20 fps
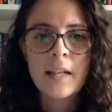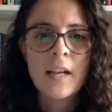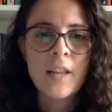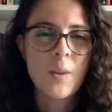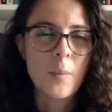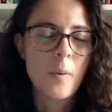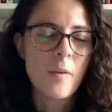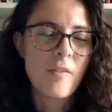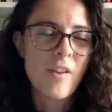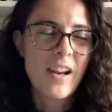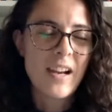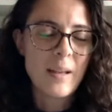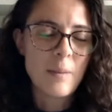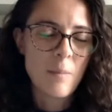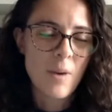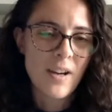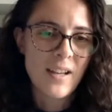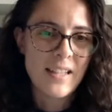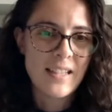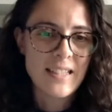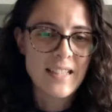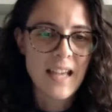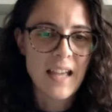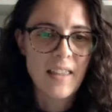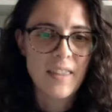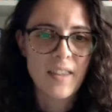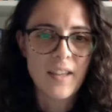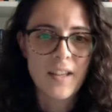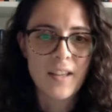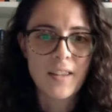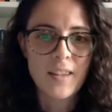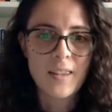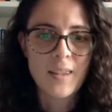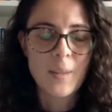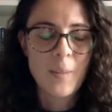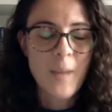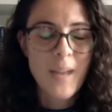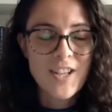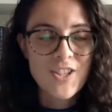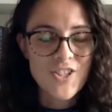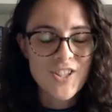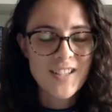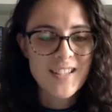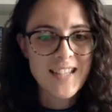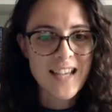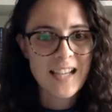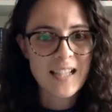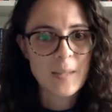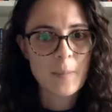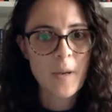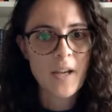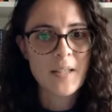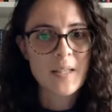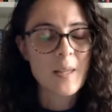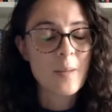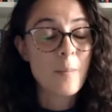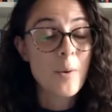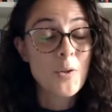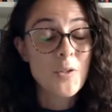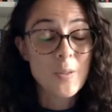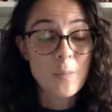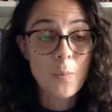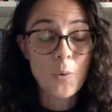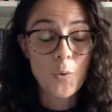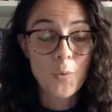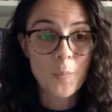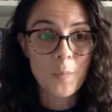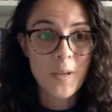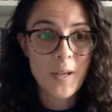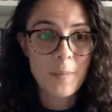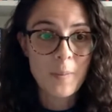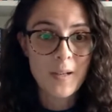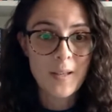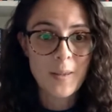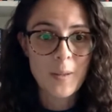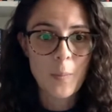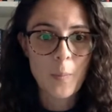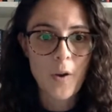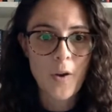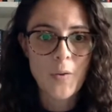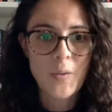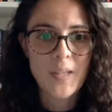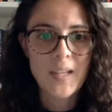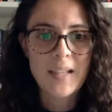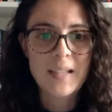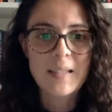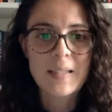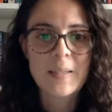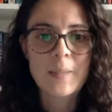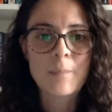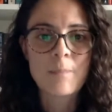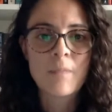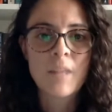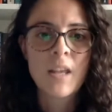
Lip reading: the prevailing mindset that the pensions experts are the most important people in the process.